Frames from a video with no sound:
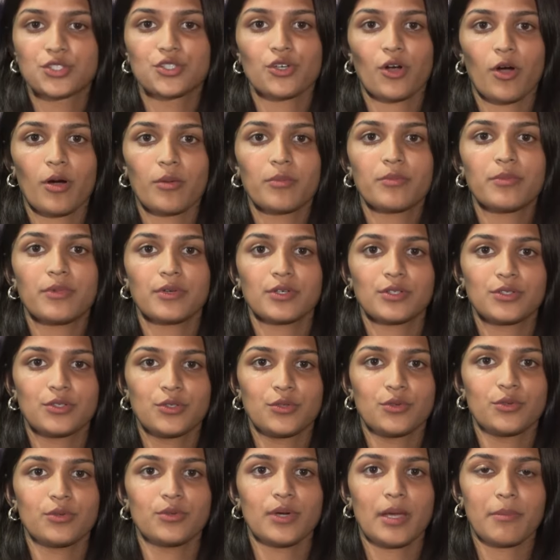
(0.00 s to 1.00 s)
job
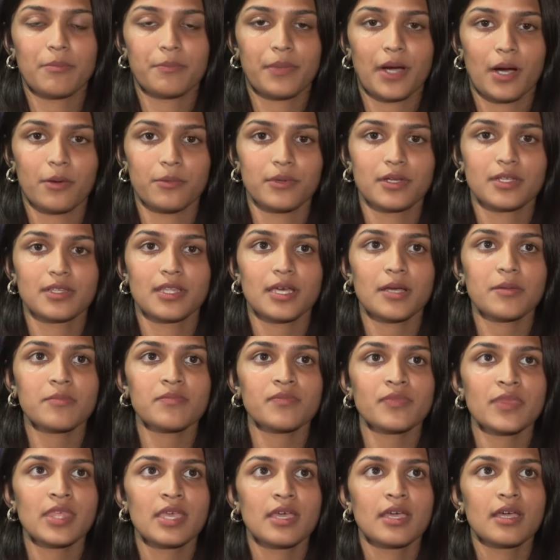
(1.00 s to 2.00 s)
to empower them.